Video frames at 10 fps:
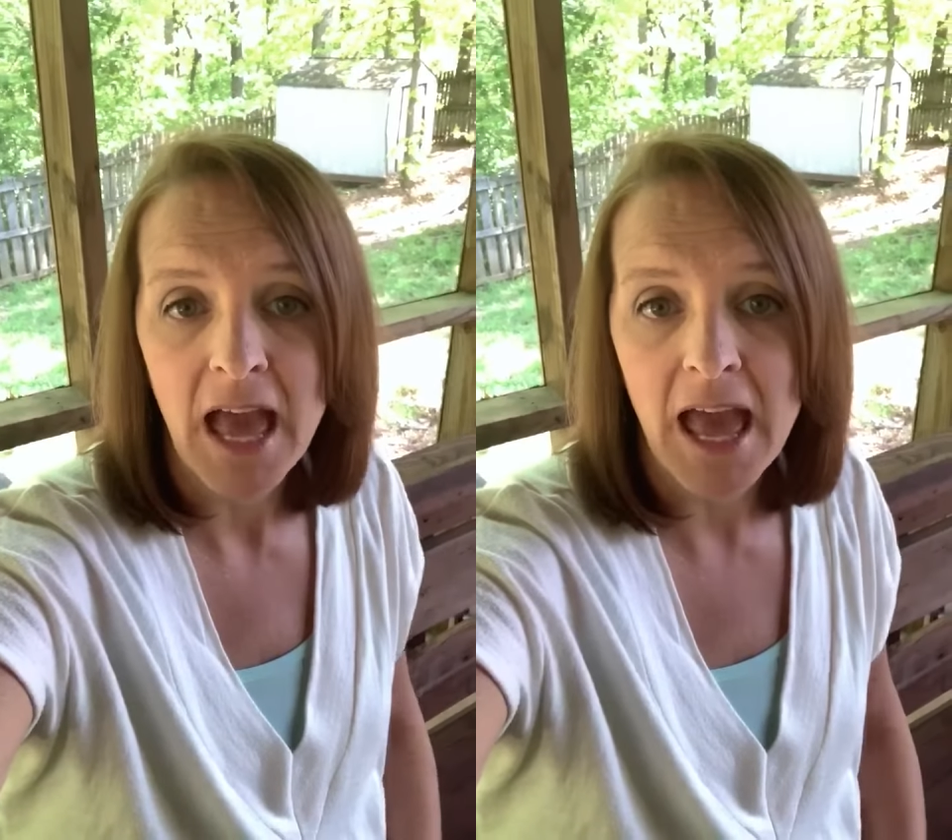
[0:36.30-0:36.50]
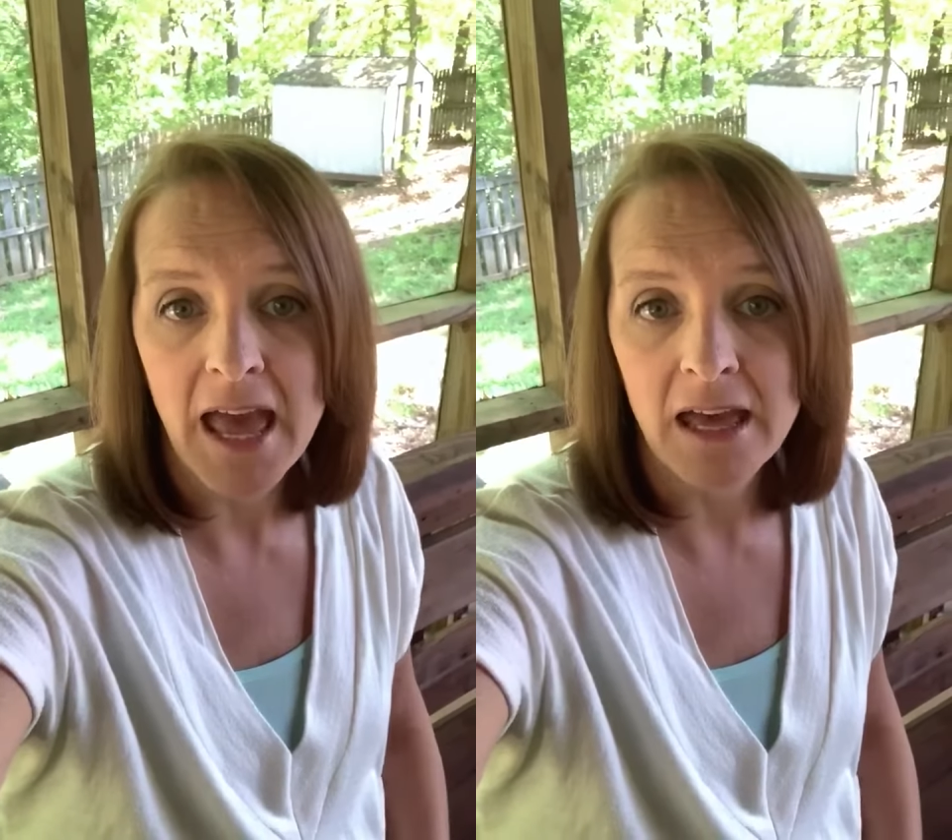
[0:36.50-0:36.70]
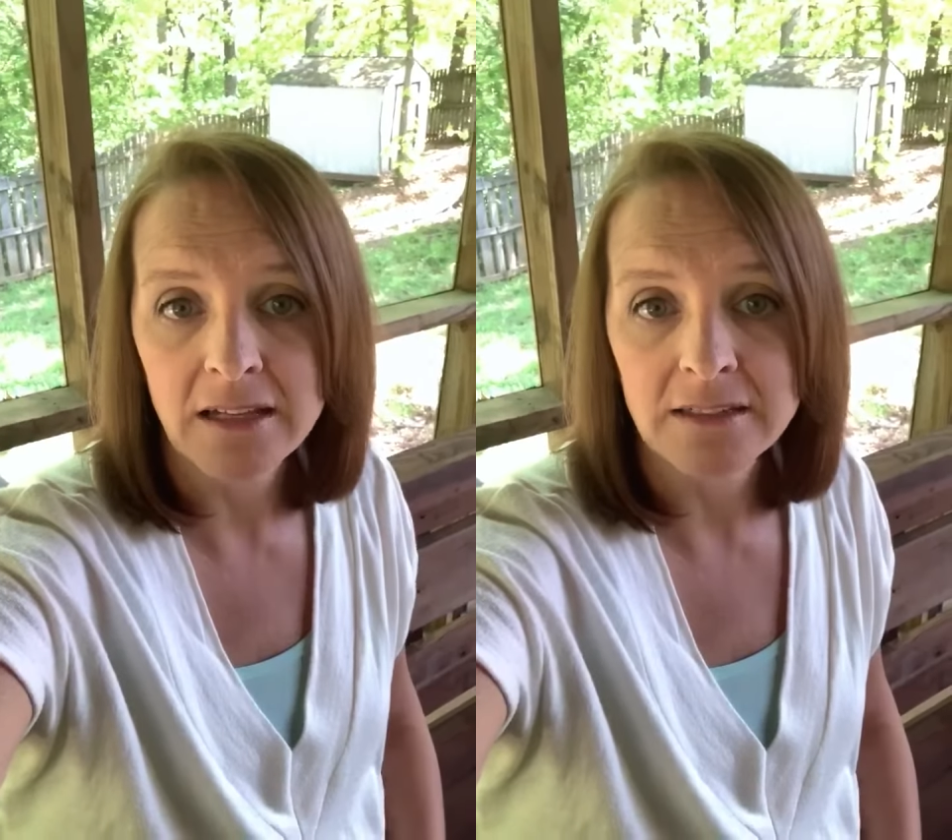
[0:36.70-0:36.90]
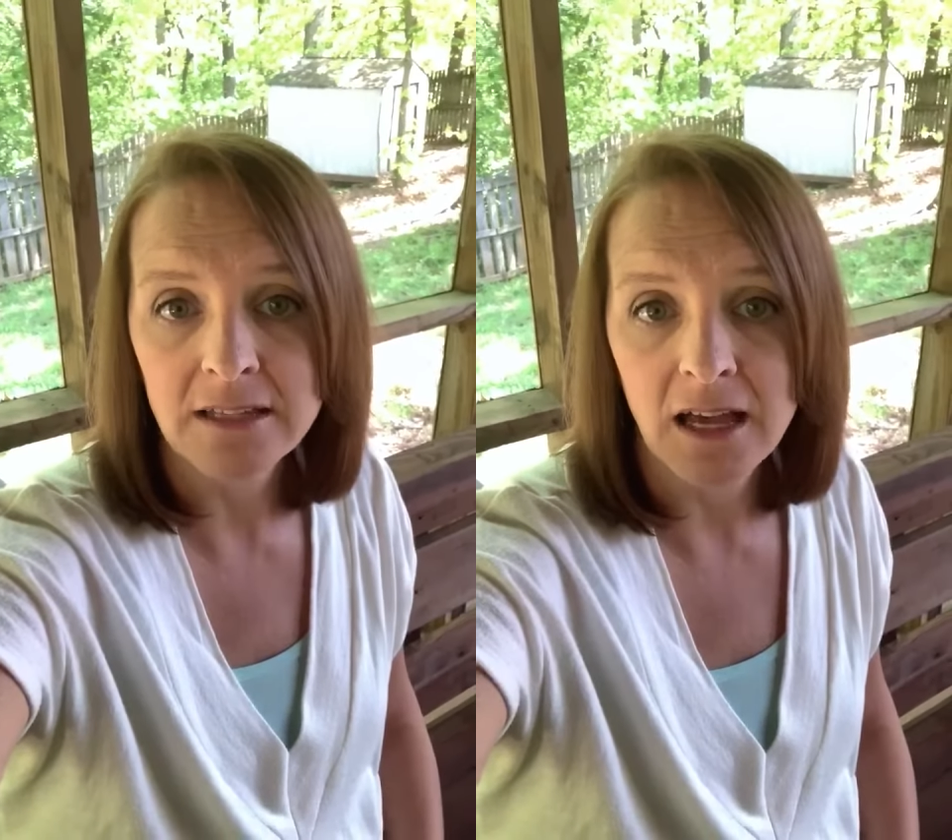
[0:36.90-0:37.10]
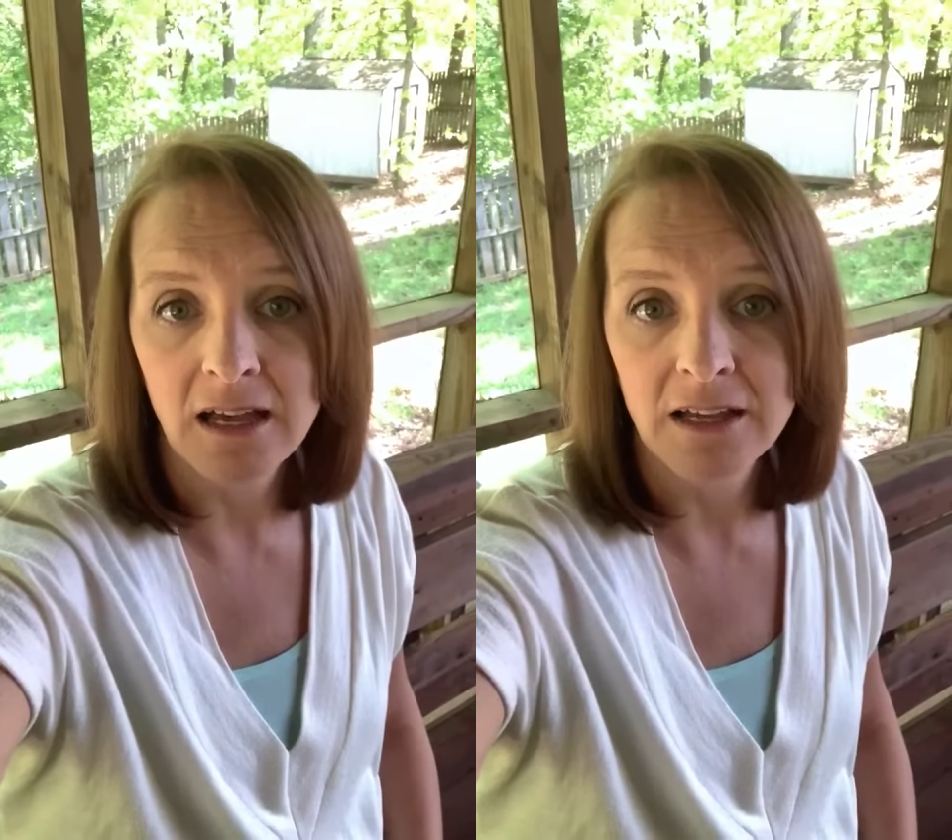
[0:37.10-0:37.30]
And
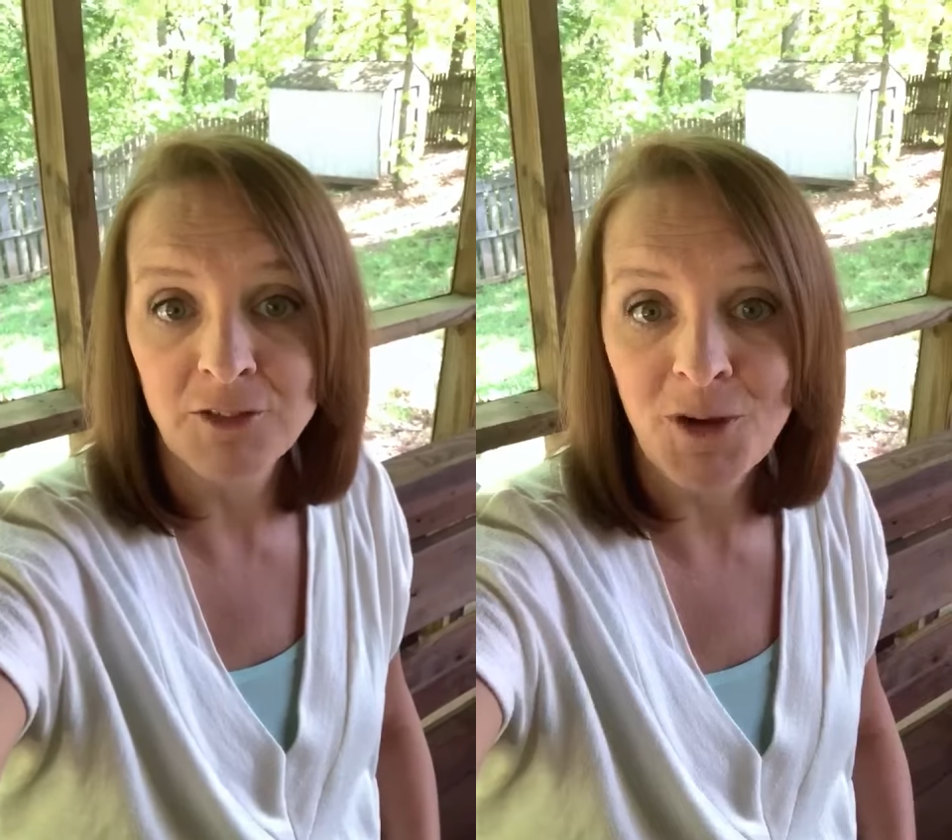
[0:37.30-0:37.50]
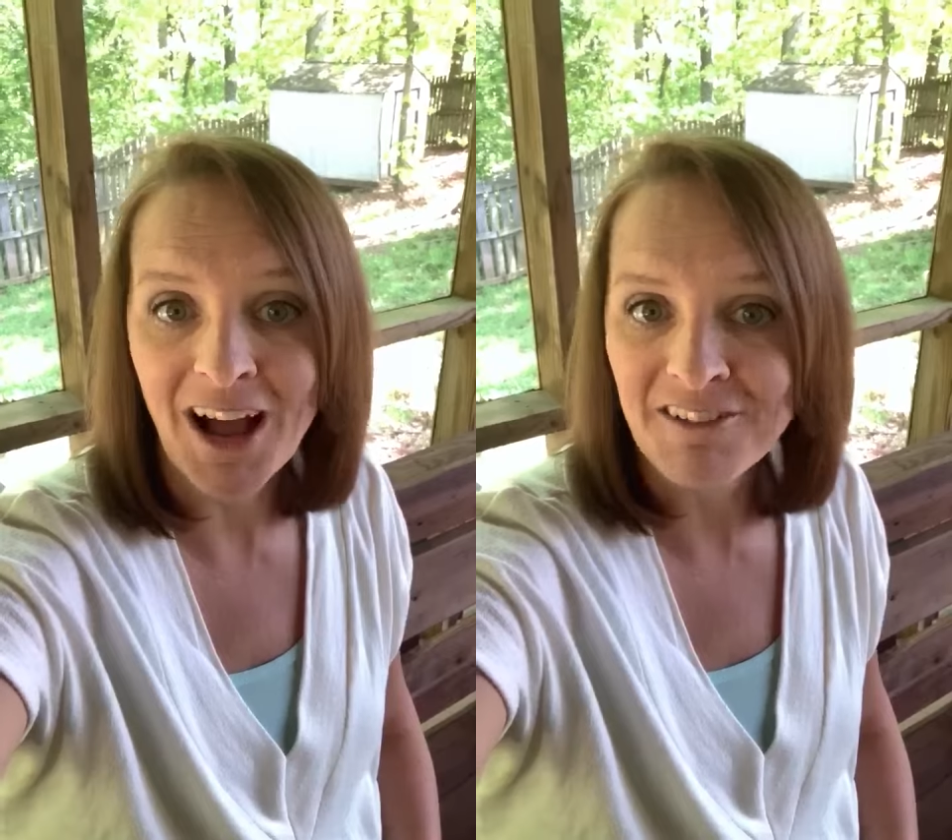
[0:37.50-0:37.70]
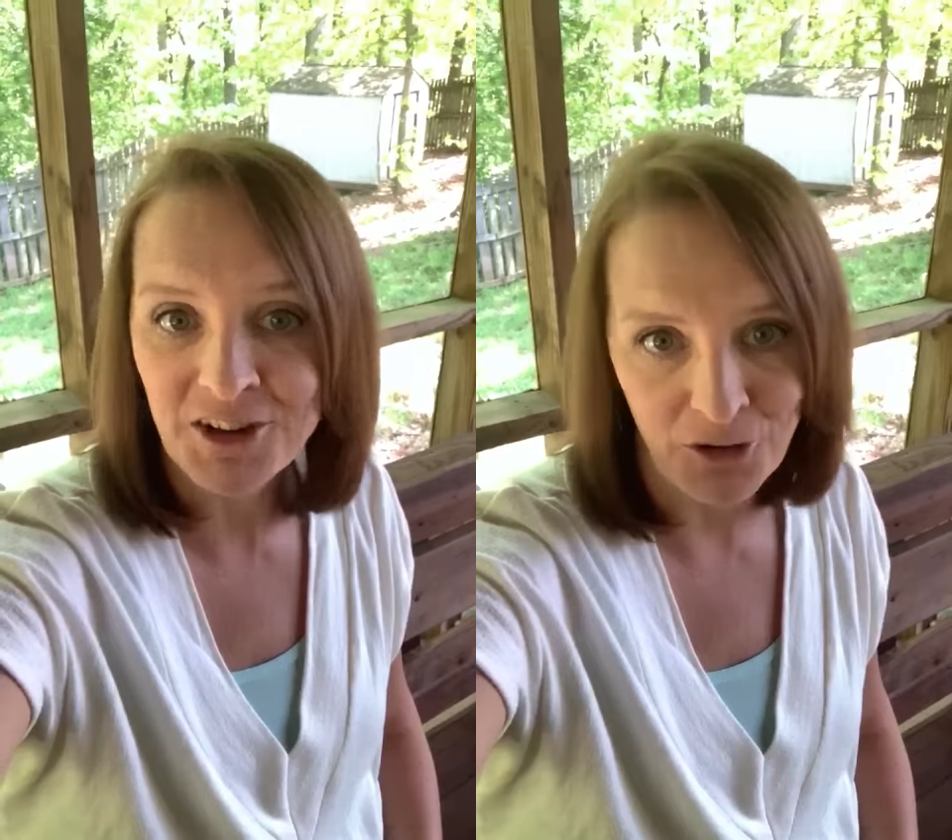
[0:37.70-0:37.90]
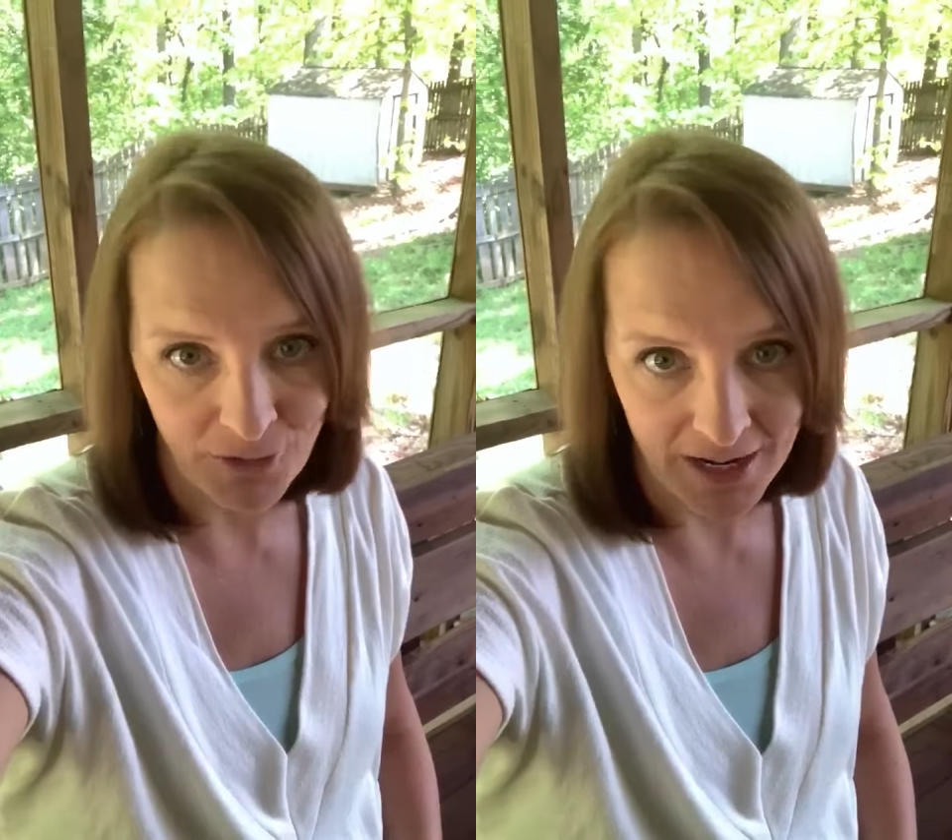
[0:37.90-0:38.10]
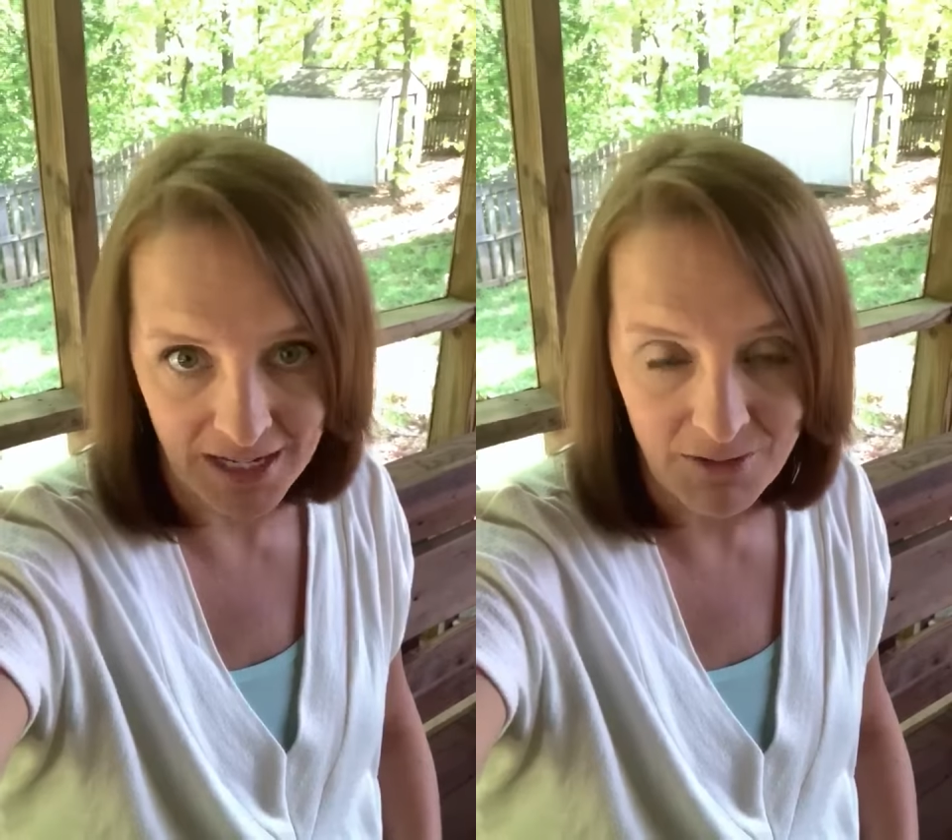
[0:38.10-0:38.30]
uh, if you haven't
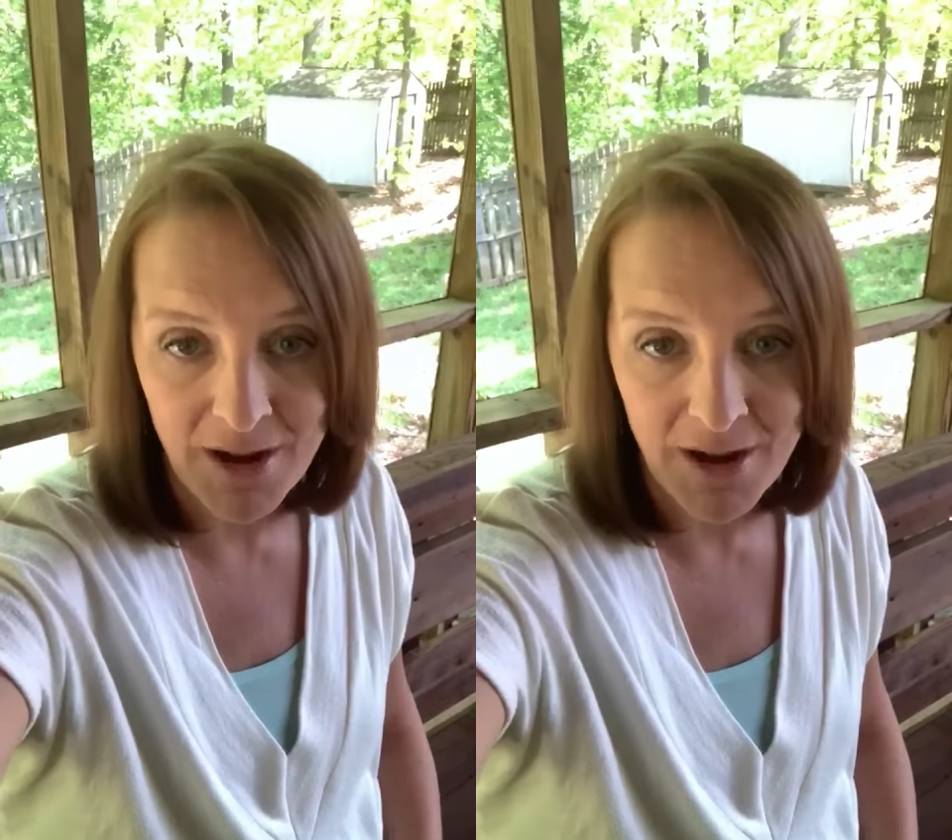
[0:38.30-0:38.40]
already,